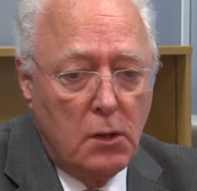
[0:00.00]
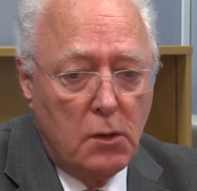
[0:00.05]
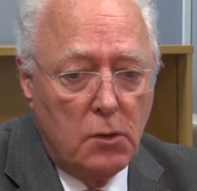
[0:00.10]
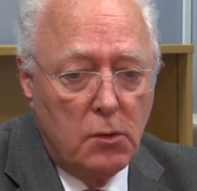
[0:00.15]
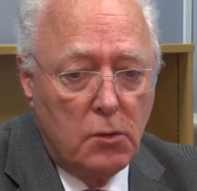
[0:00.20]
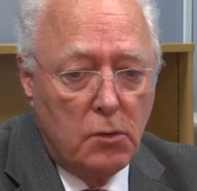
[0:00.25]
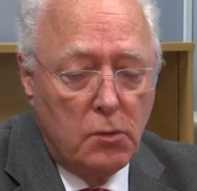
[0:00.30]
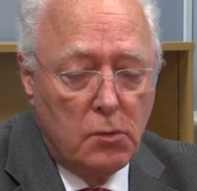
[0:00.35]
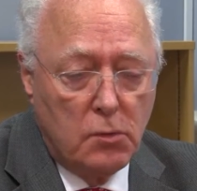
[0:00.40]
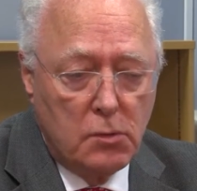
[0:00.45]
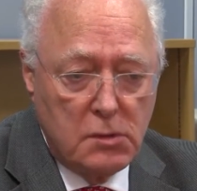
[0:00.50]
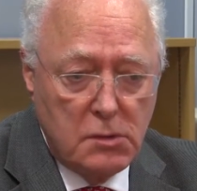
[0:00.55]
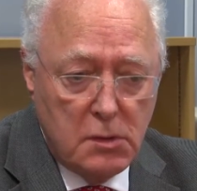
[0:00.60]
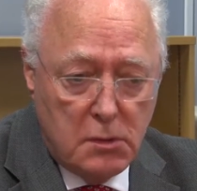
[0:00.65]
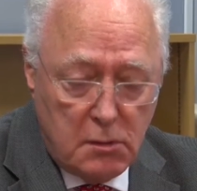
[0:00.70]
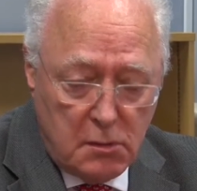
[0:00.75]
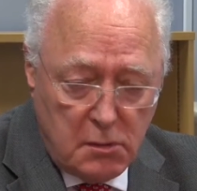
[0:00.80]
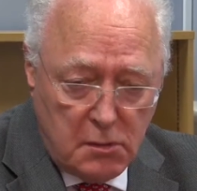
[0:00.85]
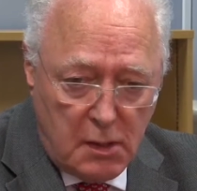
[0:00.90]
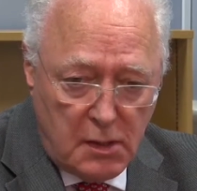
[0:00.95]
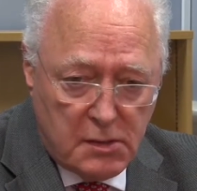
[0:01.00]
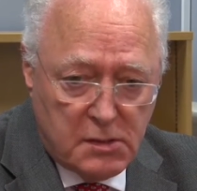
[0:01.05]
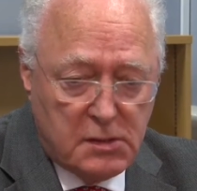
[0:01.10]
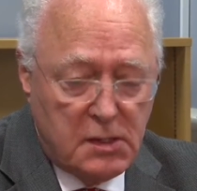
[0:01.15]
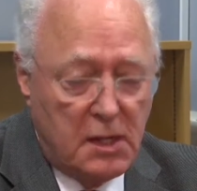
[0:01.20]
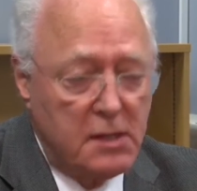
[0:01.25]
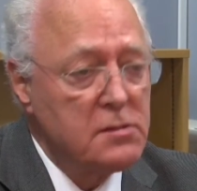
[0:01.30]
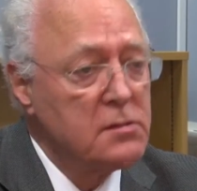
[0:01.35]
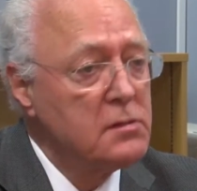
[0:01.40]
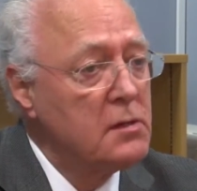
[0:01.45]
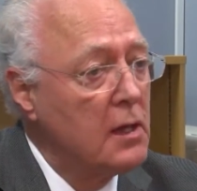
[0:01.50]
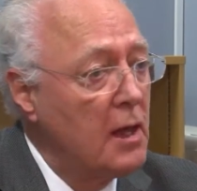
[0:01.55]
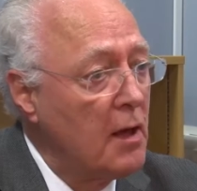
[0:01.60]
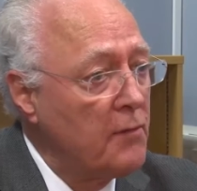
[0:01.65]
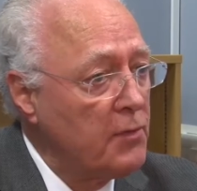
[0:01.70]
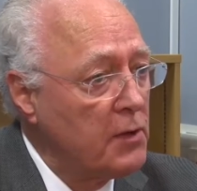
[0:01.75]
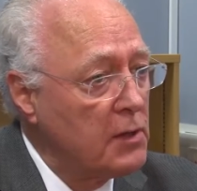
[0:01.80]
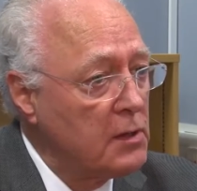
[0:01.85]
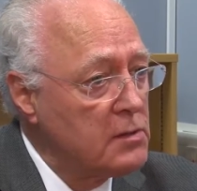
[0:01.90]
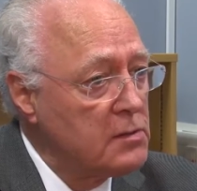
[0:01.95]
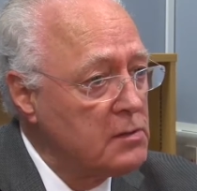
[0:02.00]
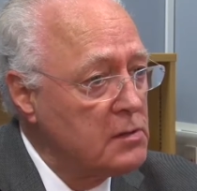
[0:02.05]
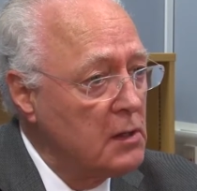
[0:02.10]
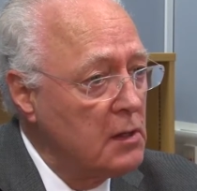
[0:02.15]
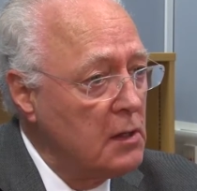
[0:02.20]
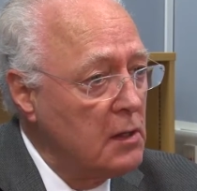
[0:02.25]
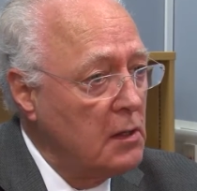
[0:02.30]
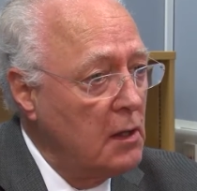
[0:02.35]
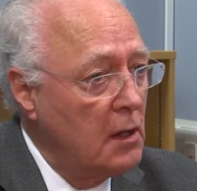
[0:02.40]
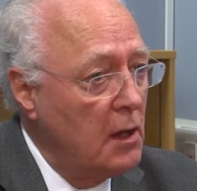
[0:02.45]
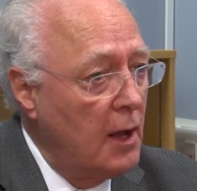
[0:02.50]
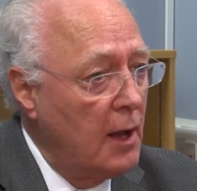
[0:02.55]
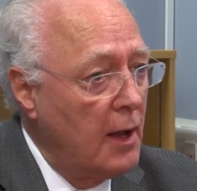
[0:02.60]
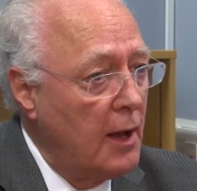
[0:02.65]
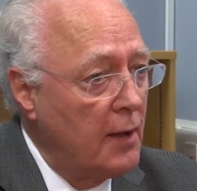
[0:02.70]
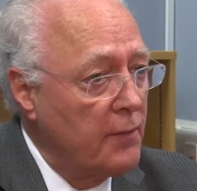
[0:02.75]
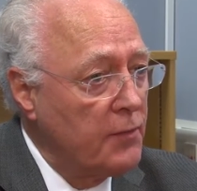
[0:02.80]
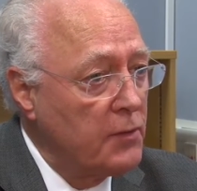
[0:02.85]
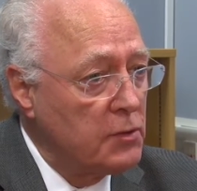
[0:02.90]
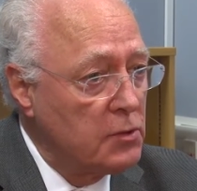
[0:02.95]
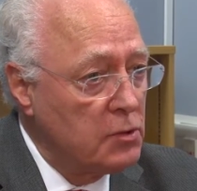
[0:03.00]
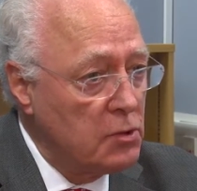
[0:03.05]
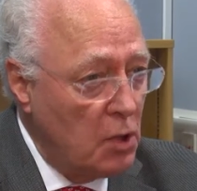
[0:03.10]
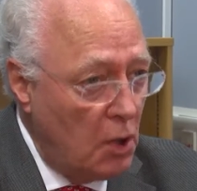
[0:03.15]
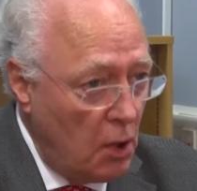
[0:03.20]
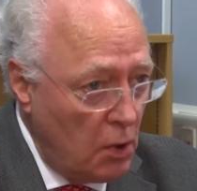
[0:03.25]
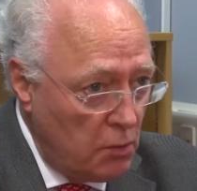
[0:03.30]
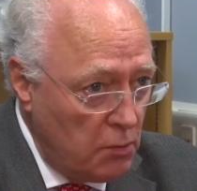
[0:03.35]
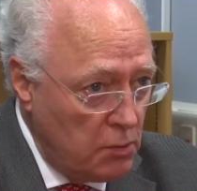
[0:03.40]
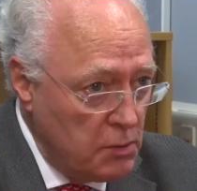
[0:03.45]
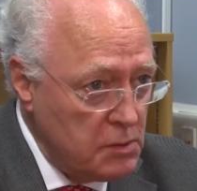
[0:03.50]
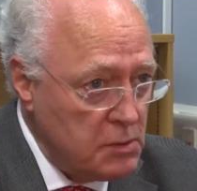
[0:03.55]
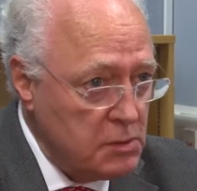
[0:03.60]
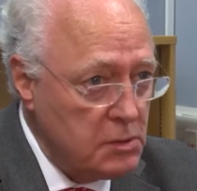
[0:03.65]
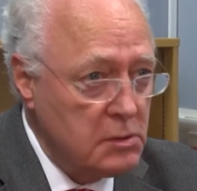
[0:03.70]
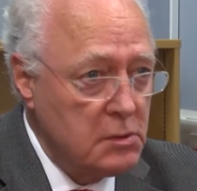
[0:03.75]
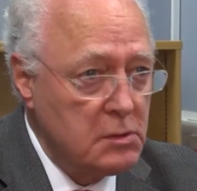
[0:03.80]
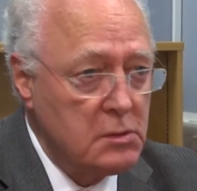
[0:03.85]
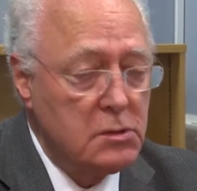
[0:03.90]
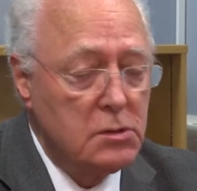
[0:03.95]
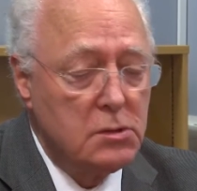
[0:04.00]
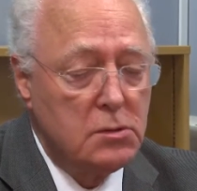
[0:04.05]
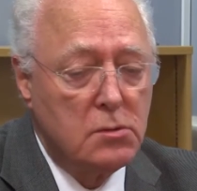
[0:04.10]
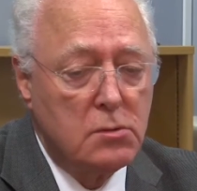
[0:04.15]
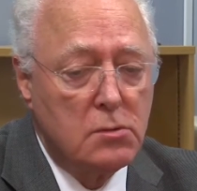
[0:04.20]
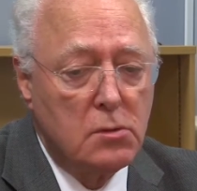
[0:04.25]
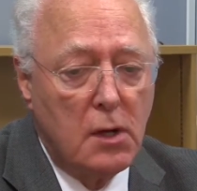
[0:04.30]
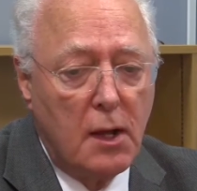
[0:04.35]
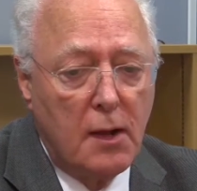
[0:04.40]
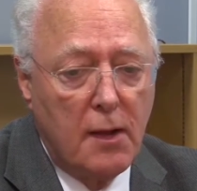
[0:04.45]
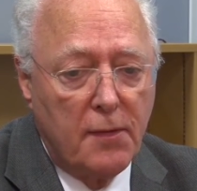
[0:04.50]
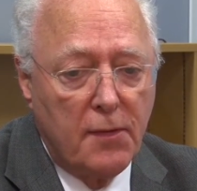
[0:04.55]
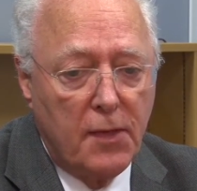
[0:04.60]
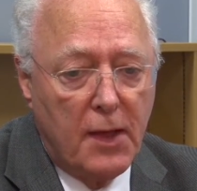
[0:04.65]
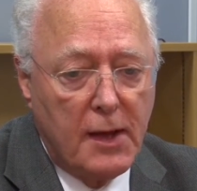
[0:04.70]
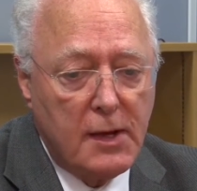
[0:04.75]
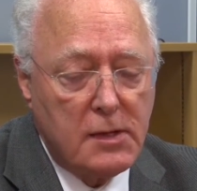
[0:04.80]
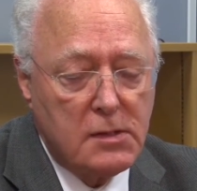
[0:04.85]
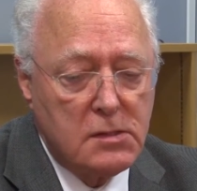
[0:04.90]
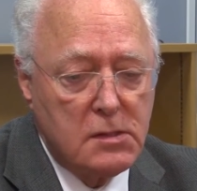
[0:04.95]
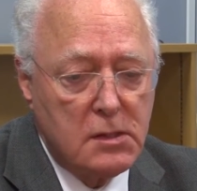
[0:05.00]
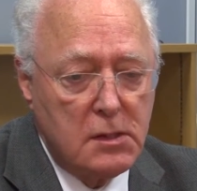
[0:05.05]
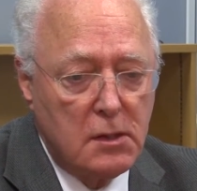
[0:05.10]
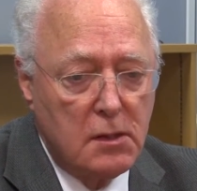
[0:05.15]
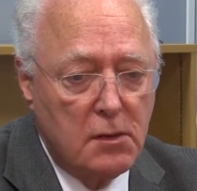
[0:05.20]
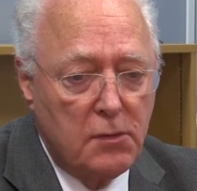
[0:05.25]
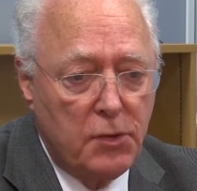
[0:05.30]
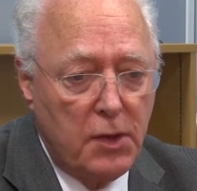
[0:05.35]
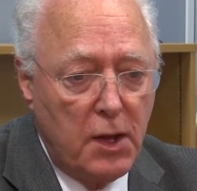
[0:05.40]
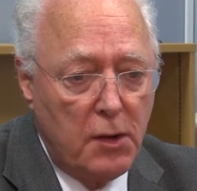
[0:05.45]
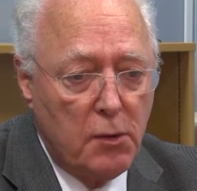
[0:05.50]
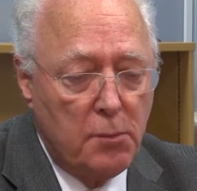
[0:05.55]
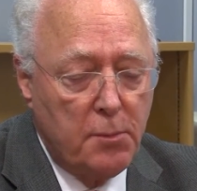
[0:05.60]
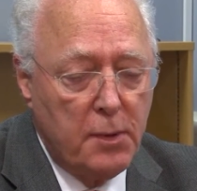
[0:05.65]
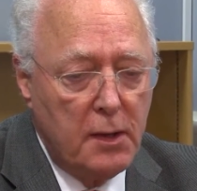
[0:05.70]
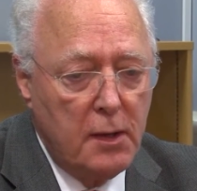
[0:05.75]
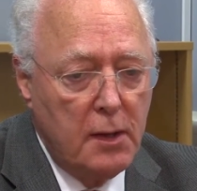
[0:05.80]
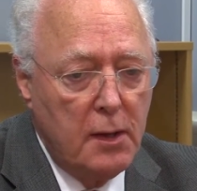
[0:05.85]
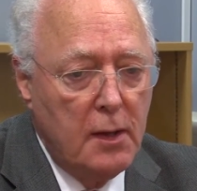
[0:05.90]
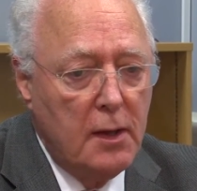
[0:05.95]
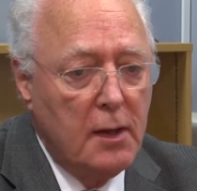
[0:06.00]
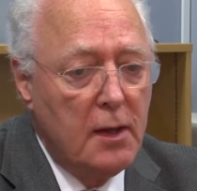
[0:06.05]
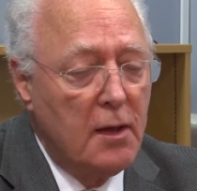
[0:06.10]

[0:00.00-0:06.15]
You assess the efficacy and the tolerance to that therapy.